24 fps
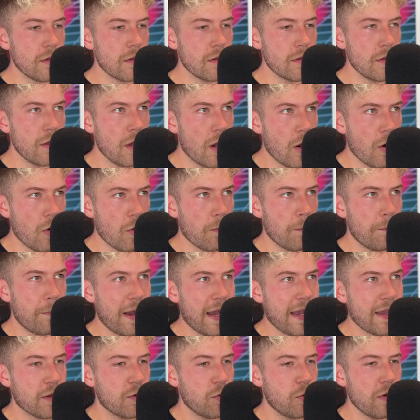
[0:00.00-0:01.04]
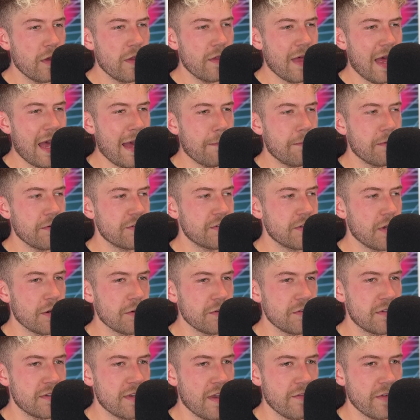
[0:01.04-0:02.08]
Yo, back with
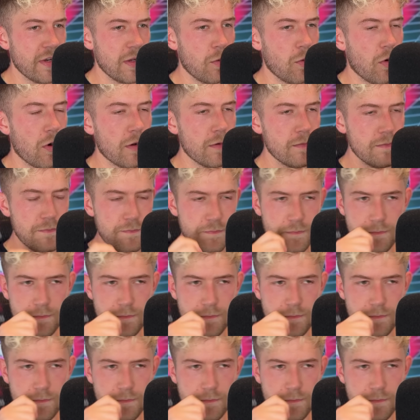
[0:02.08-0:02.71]
episode 71